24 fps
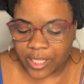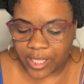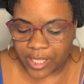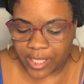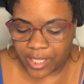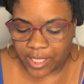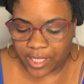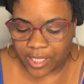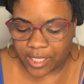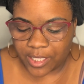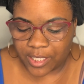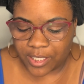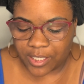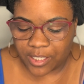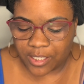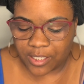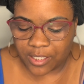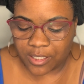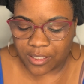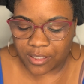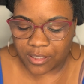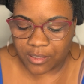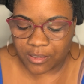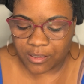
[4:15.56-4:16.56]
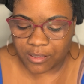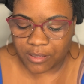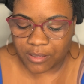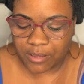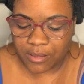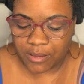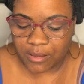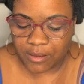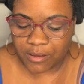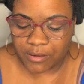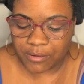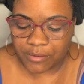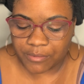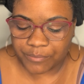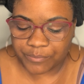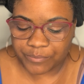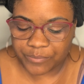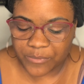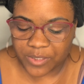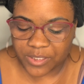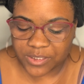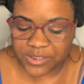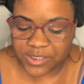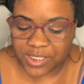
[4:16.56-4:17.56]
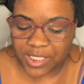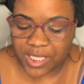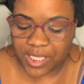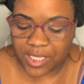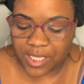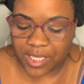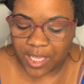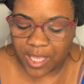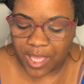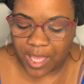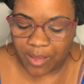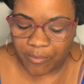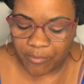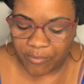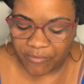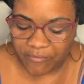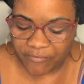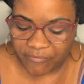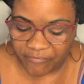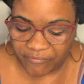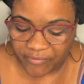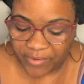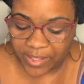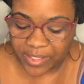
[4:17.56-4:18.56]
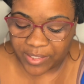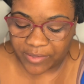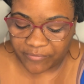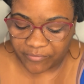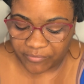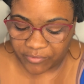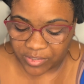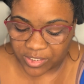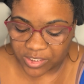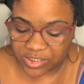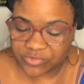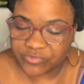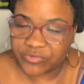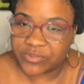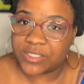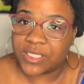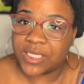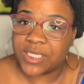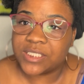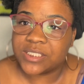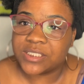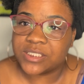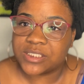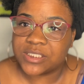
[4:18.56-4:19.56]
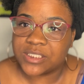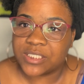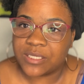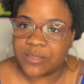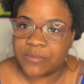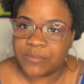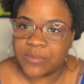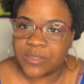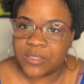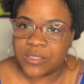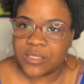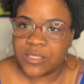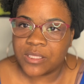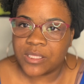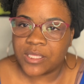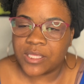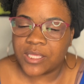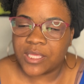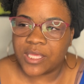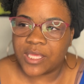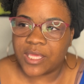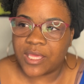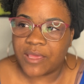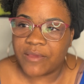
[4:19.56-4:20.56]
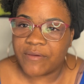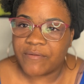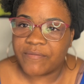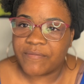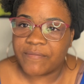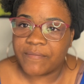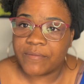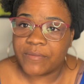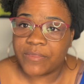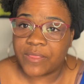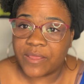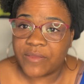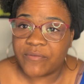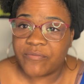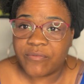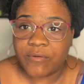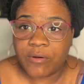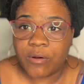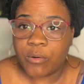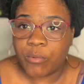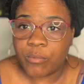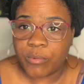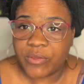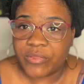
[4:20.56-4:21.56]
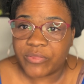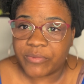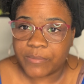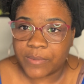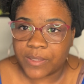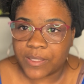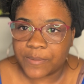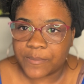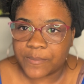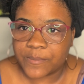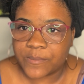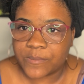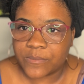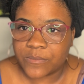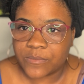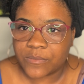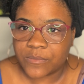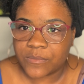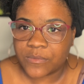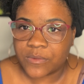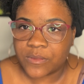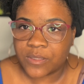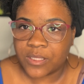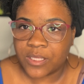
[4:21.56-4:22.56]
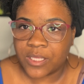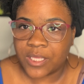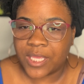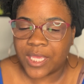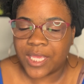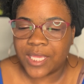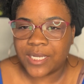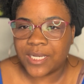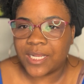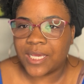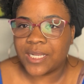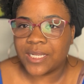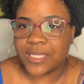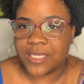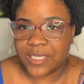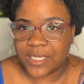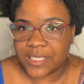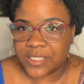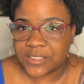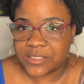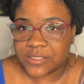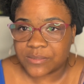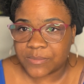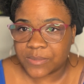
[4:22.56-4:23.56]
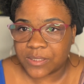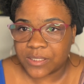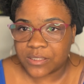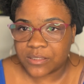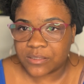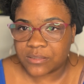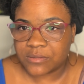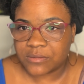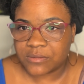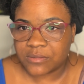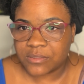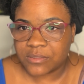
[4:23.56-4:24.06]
And it's like, I will fight for this relationship if they fought with me and not against me.